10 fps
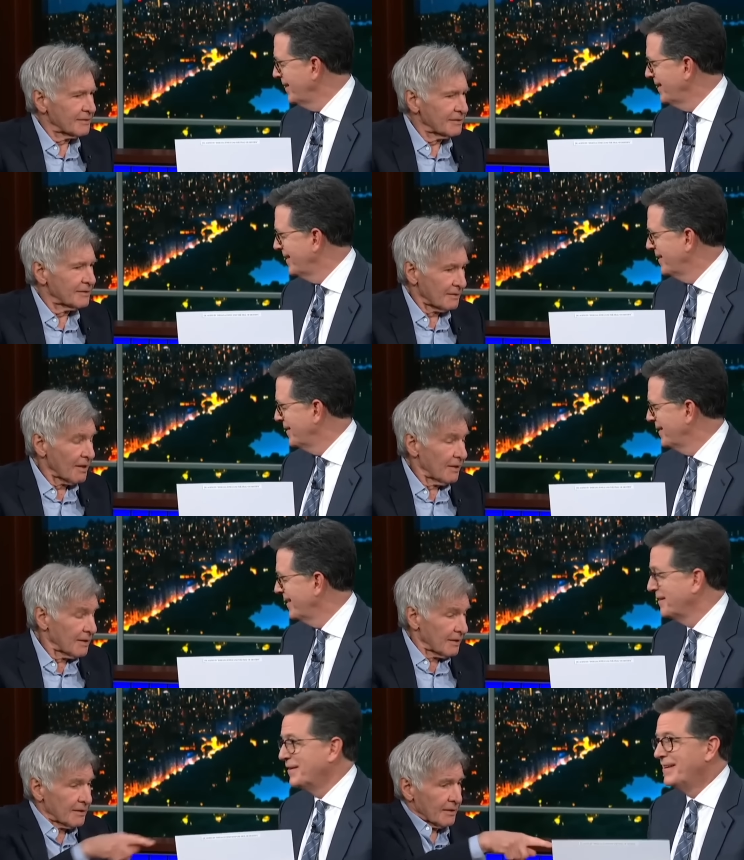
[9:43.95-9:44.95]
Speaker 1: Stephen
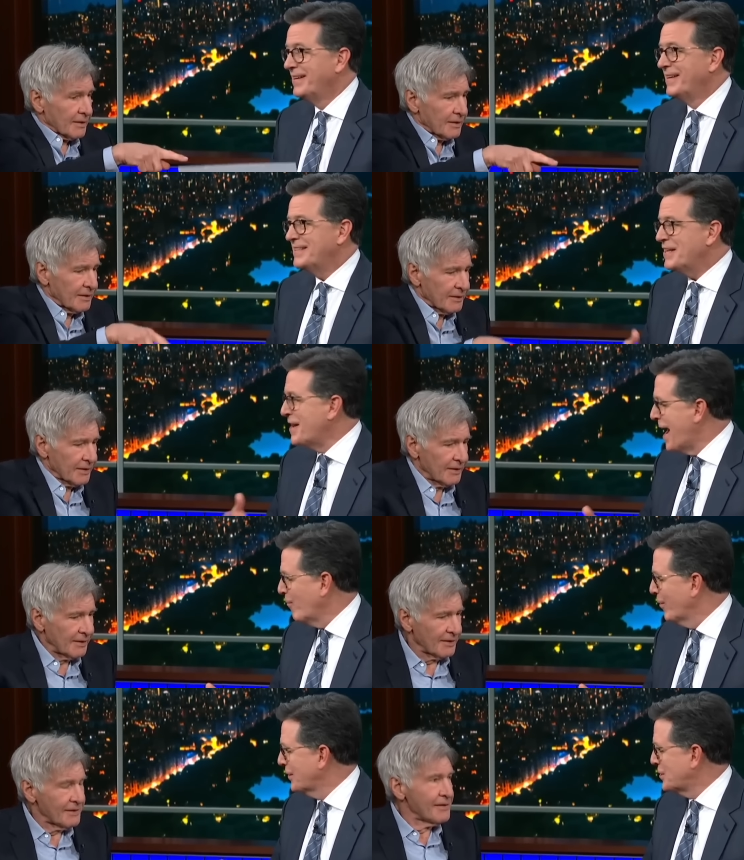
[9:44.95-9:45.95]
Colbert sat Ford
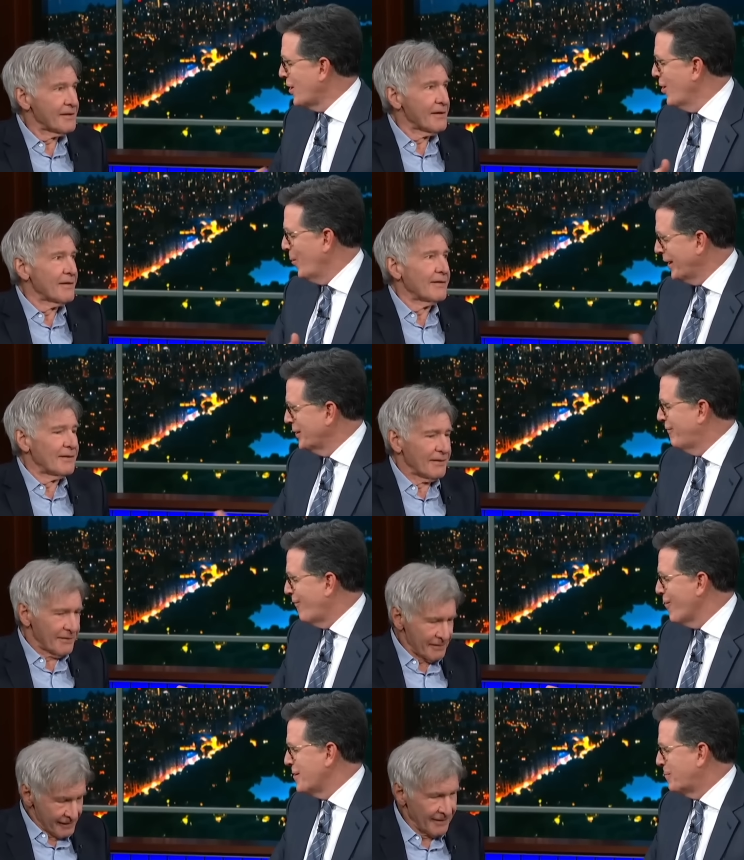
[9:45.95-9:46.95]
down to marvel over
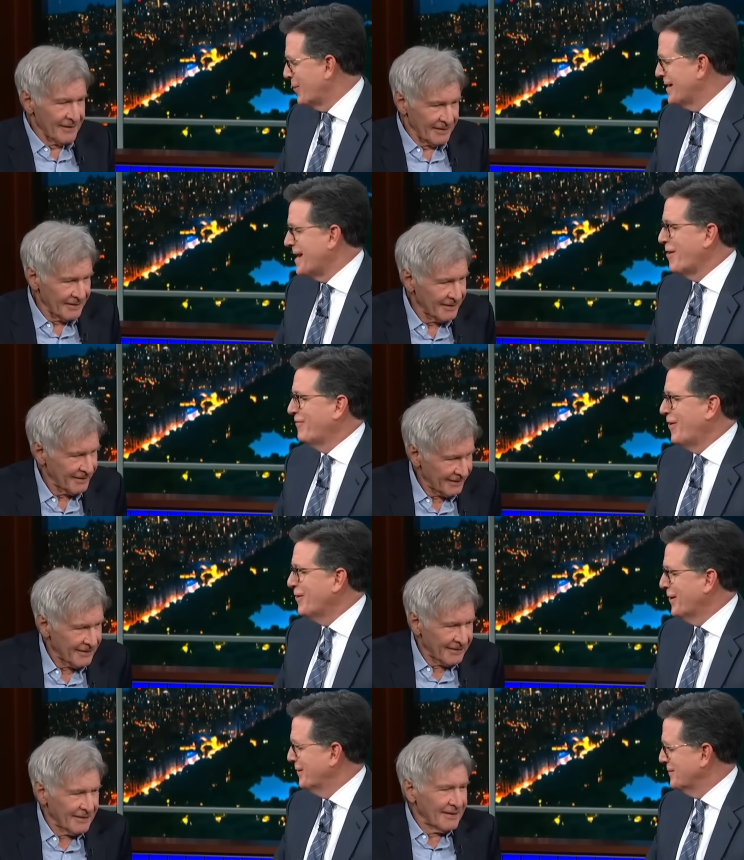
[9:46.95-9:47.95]
the
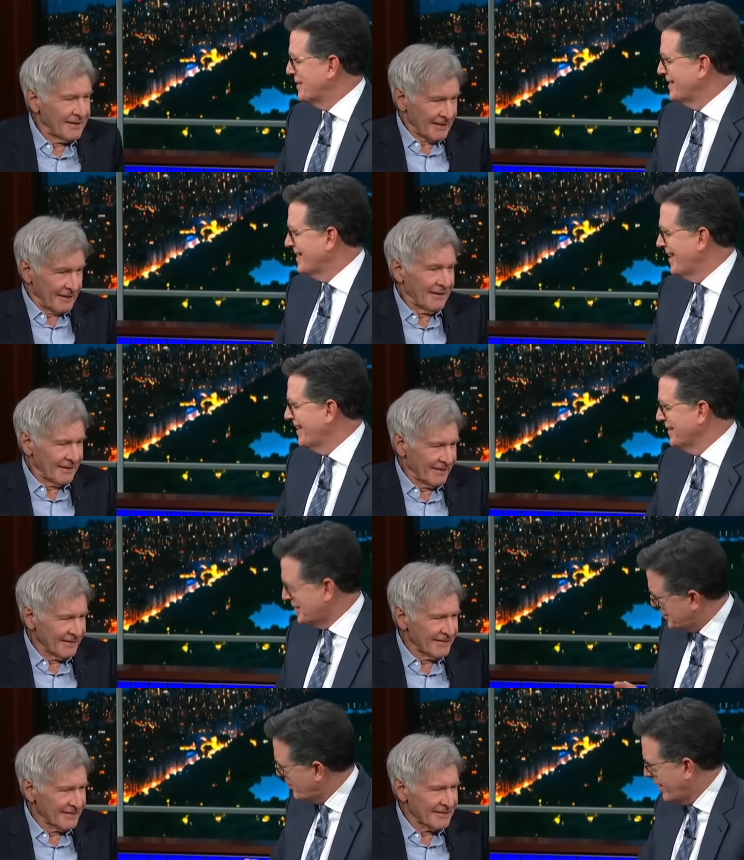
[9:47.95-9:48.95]
de-aging done on him
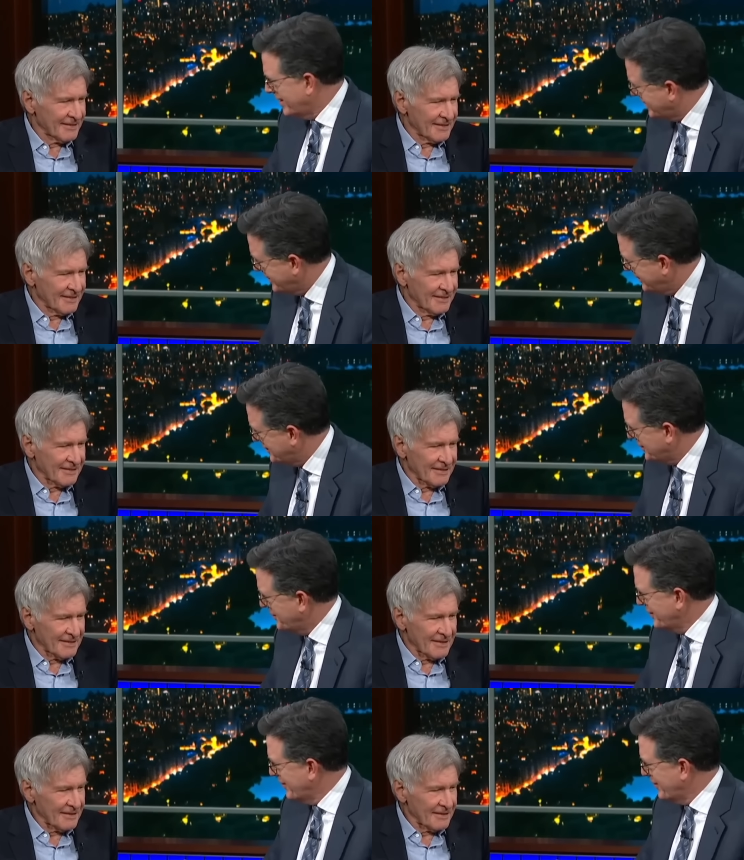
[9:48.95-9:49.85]
for the movie, which,